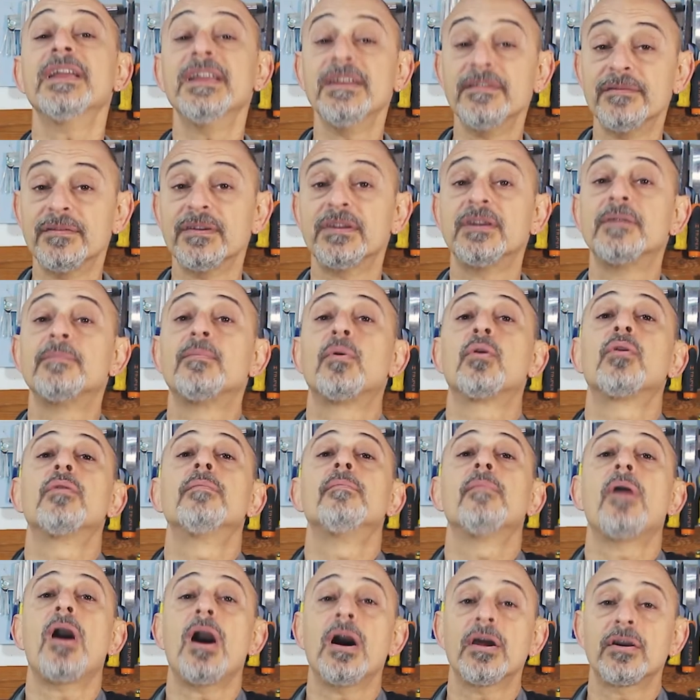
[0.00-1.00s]
even a more
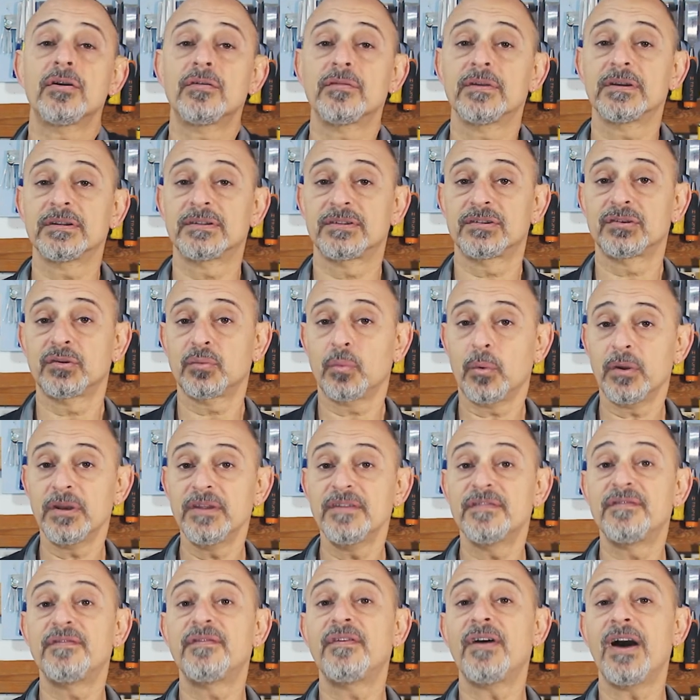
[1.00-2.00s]
moderate
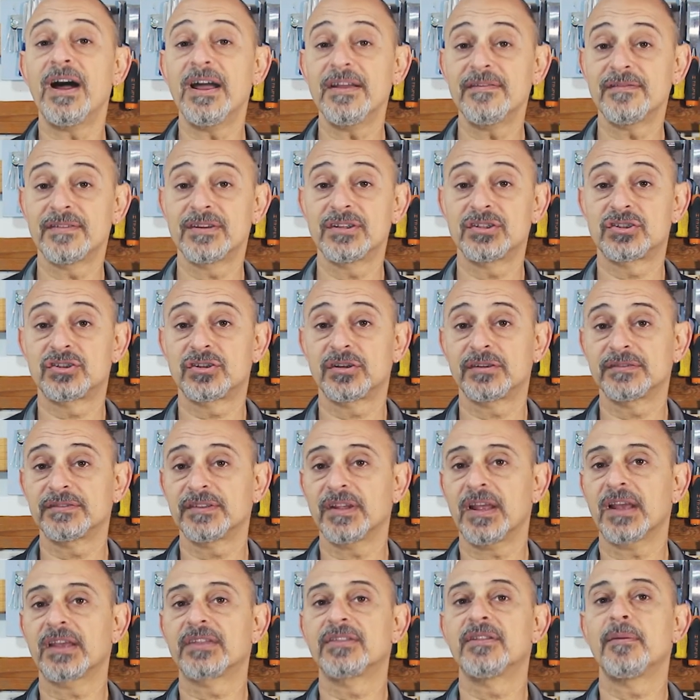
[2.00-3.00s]
twenty-five inches
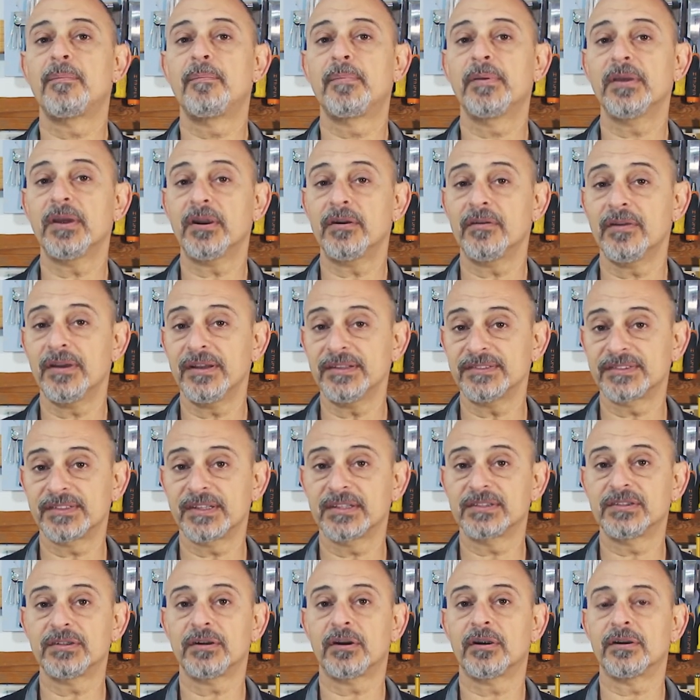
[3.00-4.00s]
like the P R S
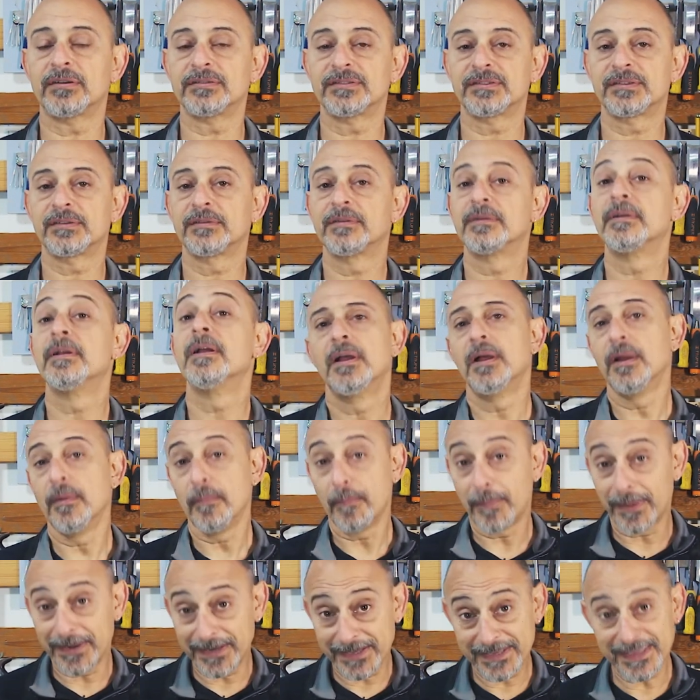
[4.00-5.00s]
guitars.
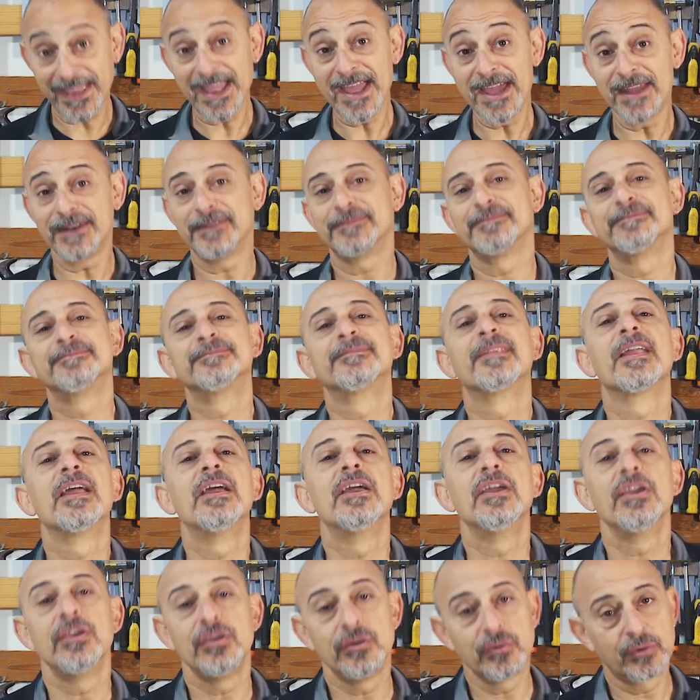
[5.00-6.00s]
But again,
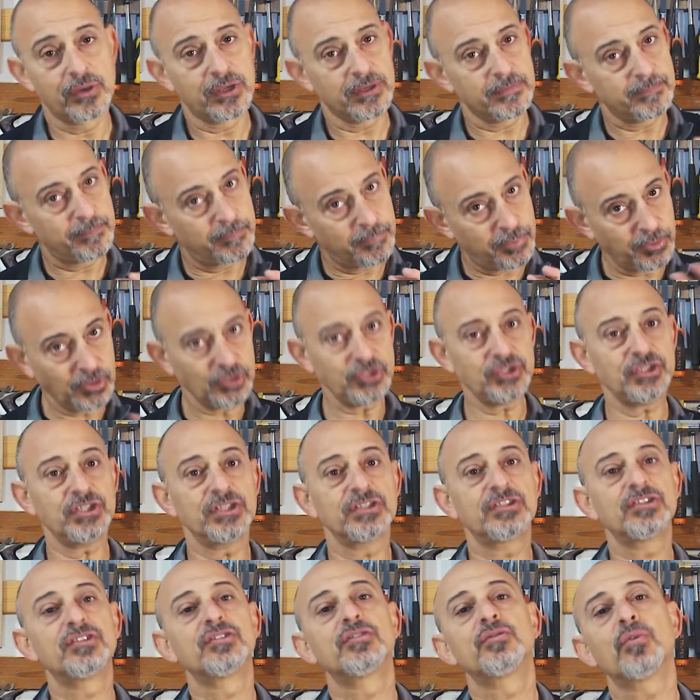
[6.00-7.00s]
you can push
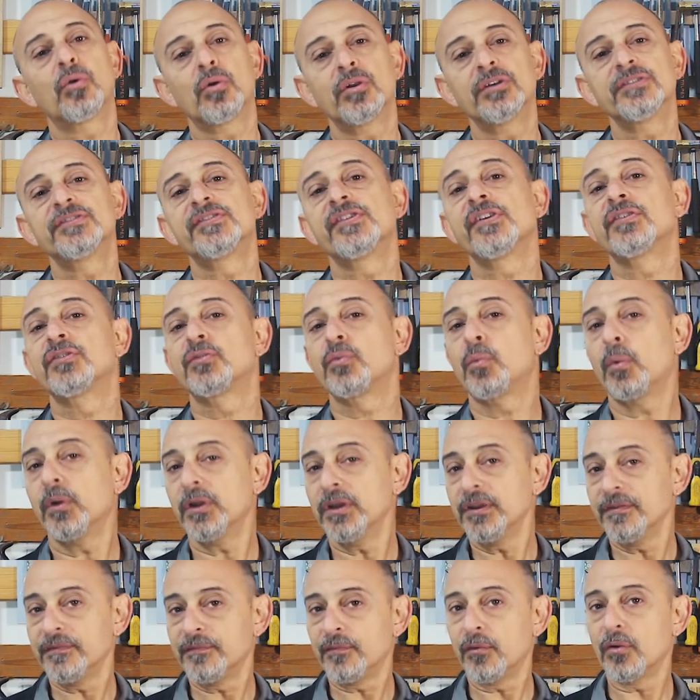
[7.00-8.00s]
it towards the
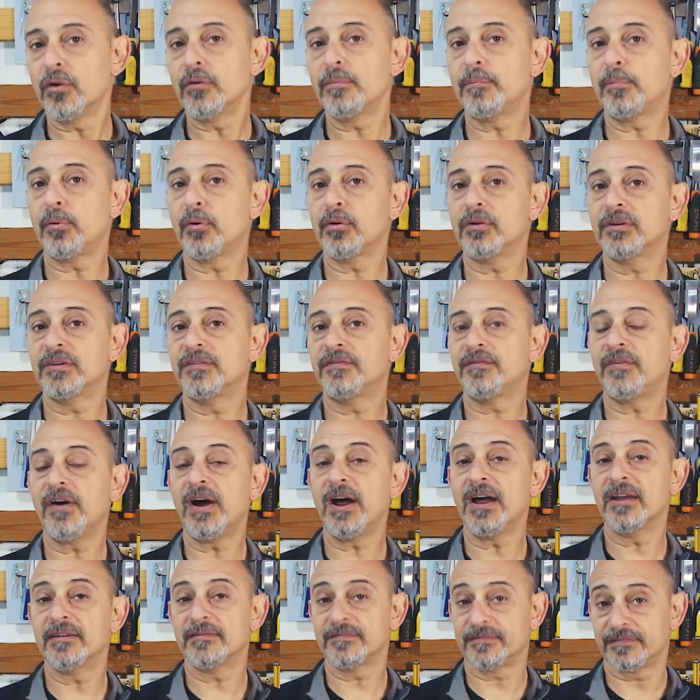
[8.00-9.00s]
twenty-four point
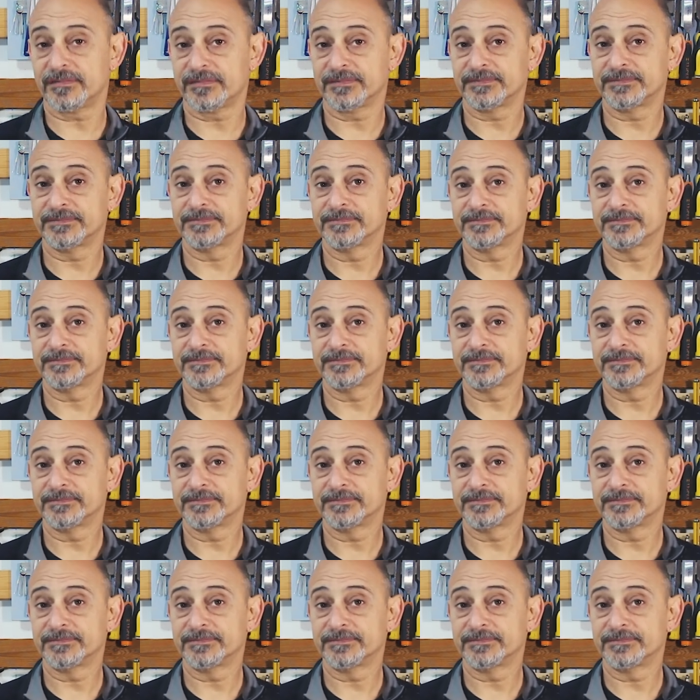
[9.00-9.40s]
five.